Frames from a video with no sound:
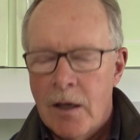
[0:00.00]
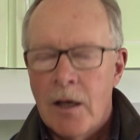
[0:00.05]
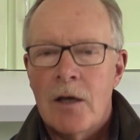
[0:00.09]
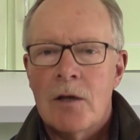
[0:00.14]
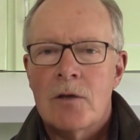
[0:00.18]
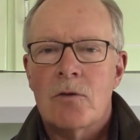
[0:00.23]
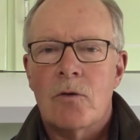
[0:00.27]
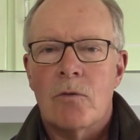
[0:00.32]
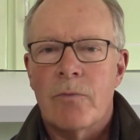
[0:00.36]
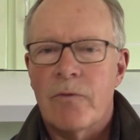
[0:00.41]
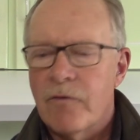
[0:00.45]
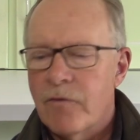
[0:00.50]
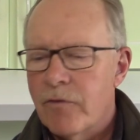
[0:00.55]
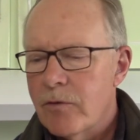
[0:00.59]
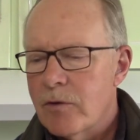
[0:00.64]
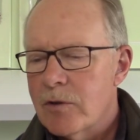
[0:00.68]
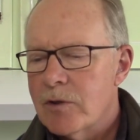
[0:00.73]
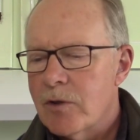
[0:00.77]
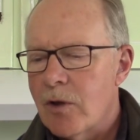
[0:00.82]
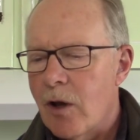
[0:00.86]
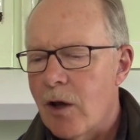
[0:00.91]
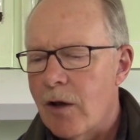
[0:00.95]
So
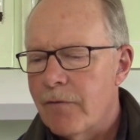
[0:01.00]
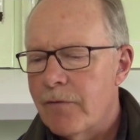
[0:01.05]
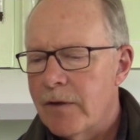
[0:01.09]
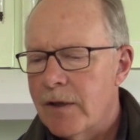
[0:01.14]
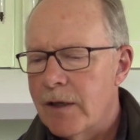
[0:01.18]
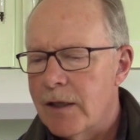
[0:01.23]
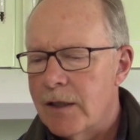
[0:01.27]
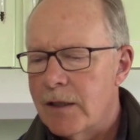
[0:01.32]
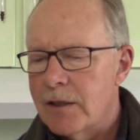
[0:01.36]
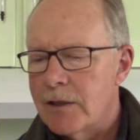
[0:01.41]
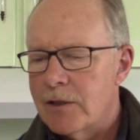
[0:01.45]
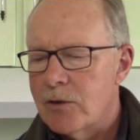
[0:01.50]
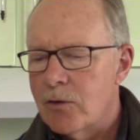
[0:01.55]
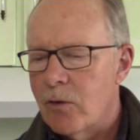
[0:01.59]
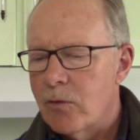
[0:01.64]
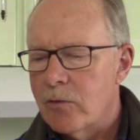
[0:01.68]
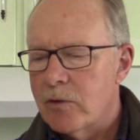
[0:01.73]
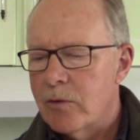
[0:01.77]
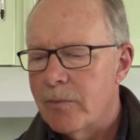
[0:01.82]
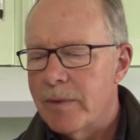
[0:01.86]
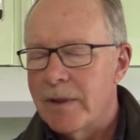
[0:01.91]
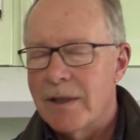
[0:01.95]
first off, it is
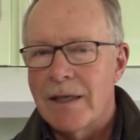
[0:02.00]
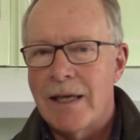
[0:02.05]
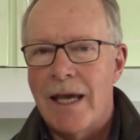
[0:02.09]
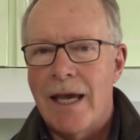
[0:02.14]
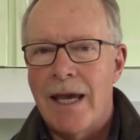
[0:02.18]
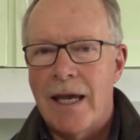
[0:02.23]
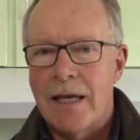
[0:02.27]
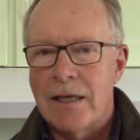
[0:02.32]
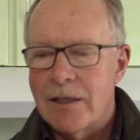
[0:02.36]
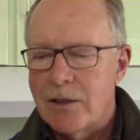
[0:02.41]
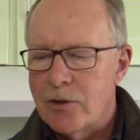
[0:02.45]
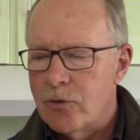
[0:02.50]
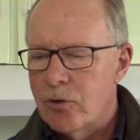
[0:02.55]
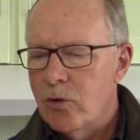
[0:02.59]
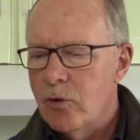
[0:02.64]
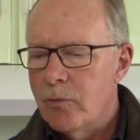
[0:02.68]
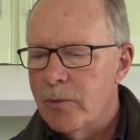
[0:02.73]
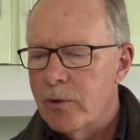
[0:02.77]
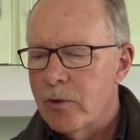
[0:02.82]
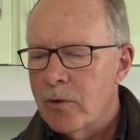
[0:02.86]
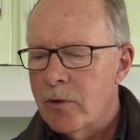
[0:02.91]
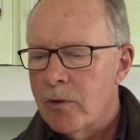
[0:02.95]
known to be
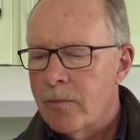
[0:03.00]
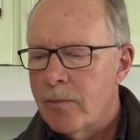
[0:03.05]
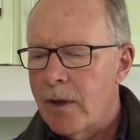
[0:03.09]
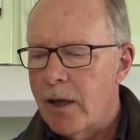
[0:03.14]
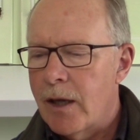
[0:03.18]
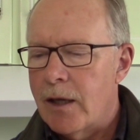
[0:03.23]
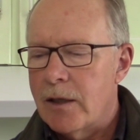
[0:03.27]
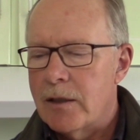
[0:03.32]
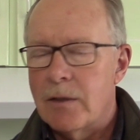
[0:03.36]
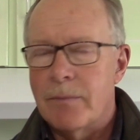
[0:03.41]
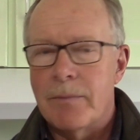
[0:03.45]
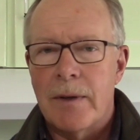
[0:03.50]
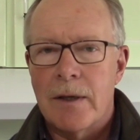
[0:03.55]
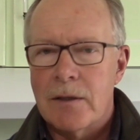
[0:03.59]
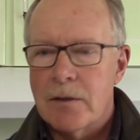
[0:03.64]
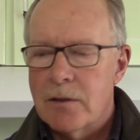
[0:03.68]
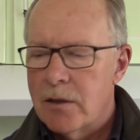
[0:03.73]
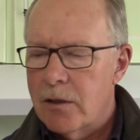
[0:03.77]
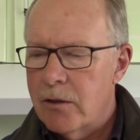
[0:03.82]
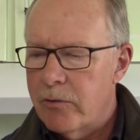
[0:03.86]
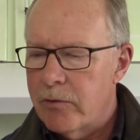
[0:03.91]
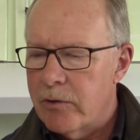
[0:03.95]
anti-tumor,
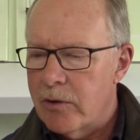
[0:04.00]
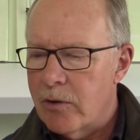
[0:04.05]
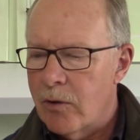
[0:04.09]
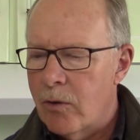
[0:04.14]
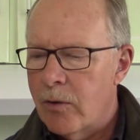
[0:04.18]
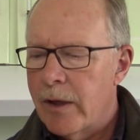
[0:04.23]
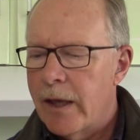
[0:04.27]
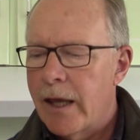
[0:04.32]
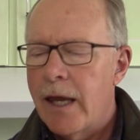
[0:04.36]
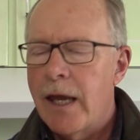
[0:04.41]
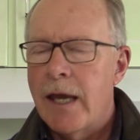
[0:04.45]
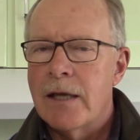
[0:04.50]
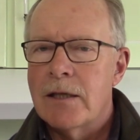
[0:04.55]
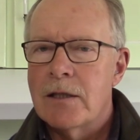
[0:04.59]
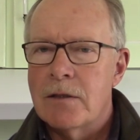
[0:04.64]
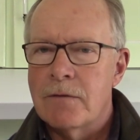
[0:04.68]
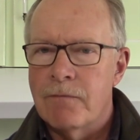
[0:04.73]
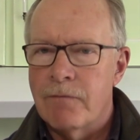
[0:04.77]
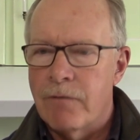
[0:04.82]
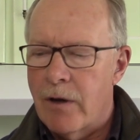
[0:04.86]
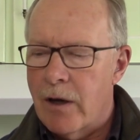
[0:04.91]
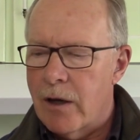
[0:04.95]
antibacterial,
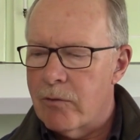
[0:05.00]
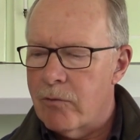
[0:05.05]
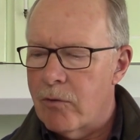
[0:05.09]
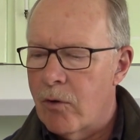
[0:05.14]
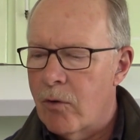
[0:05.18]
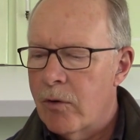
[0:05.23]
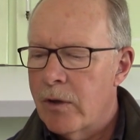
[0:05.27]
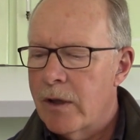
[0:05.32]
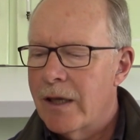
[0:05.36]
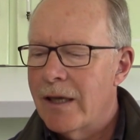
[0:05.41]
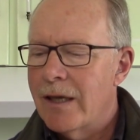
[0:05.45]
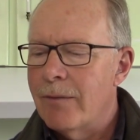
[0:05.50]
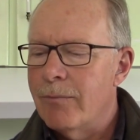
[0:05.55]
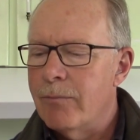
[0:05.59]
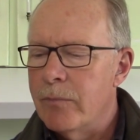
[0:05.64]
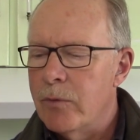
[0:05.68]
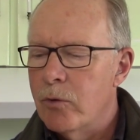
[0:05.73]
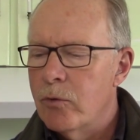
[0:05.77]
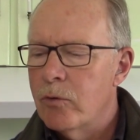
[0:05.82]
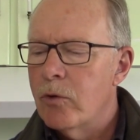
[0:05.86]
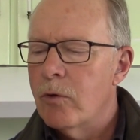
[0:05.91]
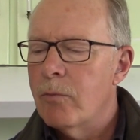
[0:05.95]
antiviral,
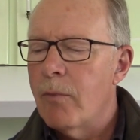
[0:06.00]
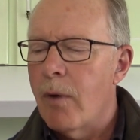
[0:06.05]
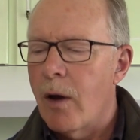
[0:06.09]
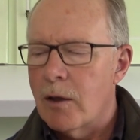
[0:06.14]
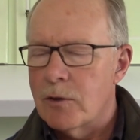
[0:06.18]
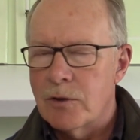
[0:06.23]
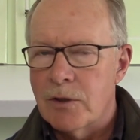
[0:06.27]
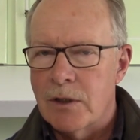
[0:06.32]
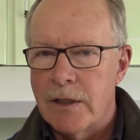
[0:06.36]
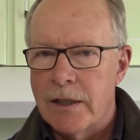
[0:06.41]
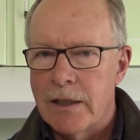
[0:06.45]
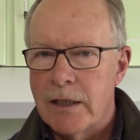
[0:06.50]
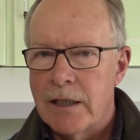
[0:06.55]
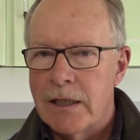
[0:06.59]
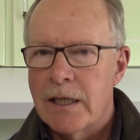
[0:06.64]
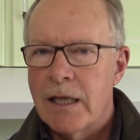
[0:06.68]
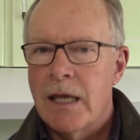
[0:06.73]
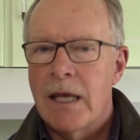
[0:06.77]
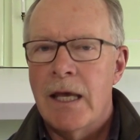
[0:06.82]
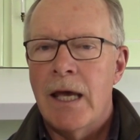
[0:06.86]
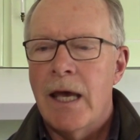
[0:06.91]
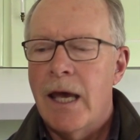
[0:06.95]
immunomodulating,
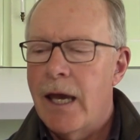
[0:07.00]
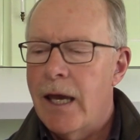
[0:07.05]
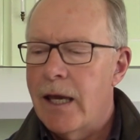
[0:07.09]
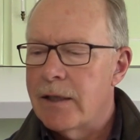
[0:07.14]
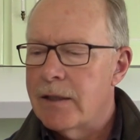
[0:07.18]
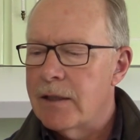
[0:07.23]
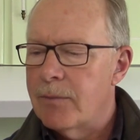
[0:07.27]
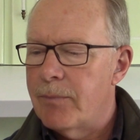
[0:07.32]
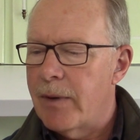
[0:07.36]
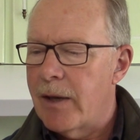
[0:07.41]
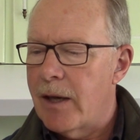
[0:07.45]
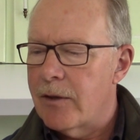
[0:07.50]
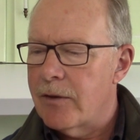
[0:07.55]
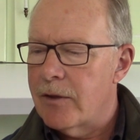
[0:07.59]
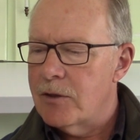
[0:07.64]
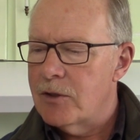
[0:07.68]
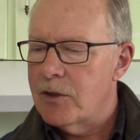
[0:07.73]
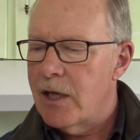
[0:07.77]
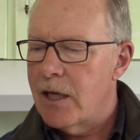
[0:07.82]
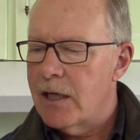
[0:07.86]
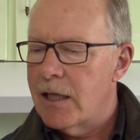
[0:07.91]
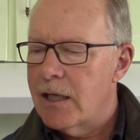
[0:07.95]

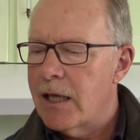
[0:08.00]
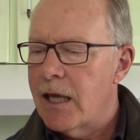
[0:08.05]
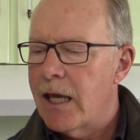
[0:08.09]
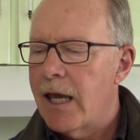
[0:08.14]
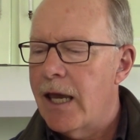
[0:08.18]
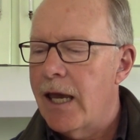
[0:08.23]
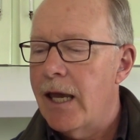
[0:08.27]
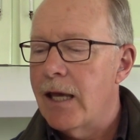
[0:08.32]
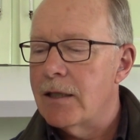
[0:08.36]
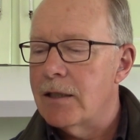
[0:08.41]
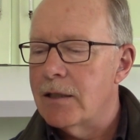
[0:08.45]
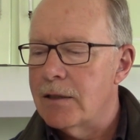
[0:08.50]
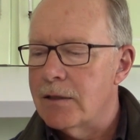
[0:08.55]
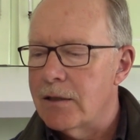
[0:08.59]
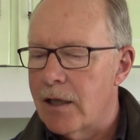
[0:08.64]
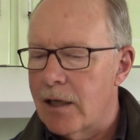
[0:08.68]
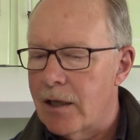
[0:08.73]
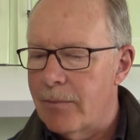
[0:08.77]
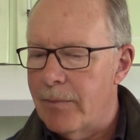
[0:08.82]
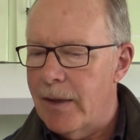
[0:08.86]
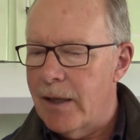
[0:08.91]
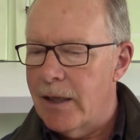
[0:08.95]
antipathogenic,
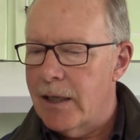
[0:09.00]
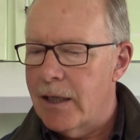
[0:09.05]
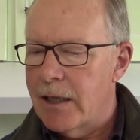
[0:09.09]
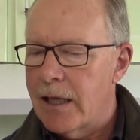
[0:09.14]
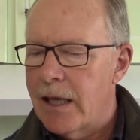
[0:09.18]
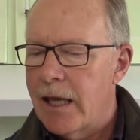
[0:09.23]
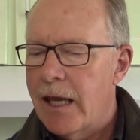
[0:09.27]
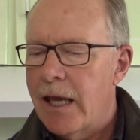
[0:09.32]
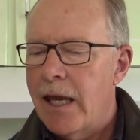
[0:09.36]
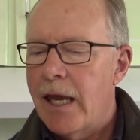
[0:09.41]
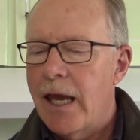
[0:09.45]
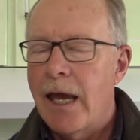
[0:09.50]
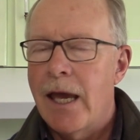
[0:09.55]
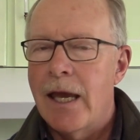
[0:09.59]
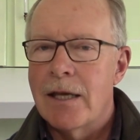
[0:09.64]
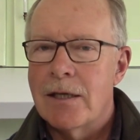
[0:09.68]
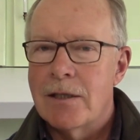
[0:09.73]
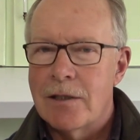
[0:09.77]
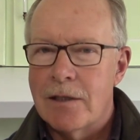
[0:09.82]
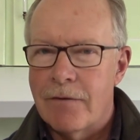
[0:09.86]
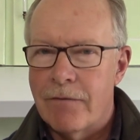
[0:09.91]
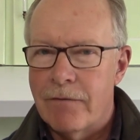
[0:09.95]
anti-diabetic,
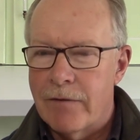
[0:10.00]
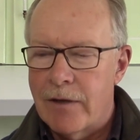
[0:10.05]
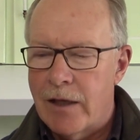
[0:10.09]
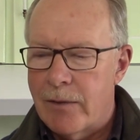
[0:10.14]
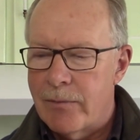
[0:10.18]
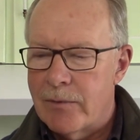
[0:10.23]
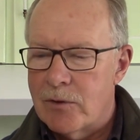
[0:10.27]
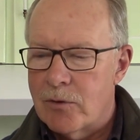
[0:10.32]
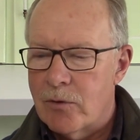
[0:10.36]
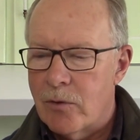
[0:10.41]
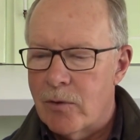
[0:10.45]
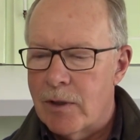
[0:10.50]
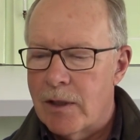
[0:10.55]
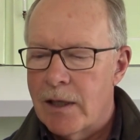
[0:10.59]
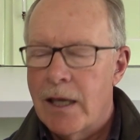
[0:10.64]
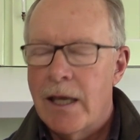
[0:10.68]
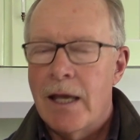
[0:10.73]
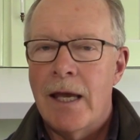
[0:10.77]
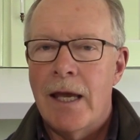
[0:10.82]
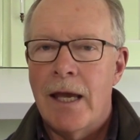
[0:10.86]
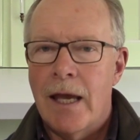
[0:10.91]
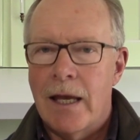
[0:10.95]
anti-inflammatory,
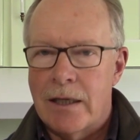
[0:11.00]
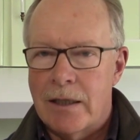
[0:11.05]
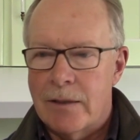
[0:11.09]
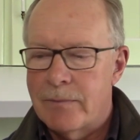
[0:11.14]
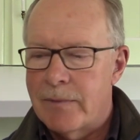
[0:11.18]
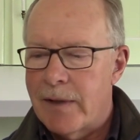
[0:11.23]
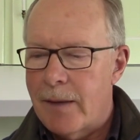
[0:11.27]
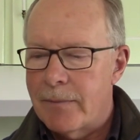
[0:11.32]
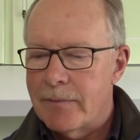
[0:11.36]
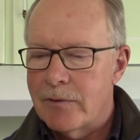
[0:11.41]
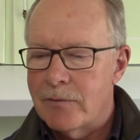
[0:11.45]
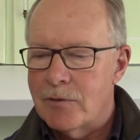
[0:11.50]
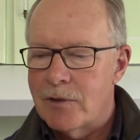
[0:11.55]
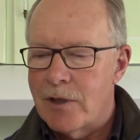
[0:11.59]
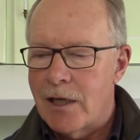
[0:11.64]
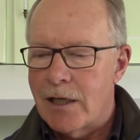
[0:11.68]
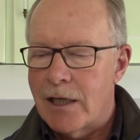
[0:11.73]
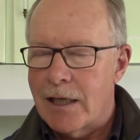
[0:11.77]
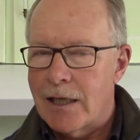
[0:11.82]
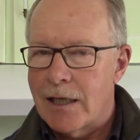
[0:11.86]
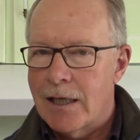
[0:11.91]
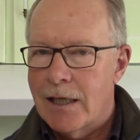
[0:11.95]
and
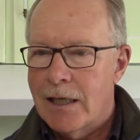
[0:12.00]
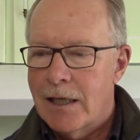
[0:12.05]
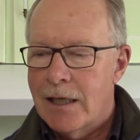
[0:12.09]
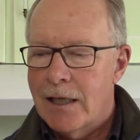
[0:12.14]
adaptogenic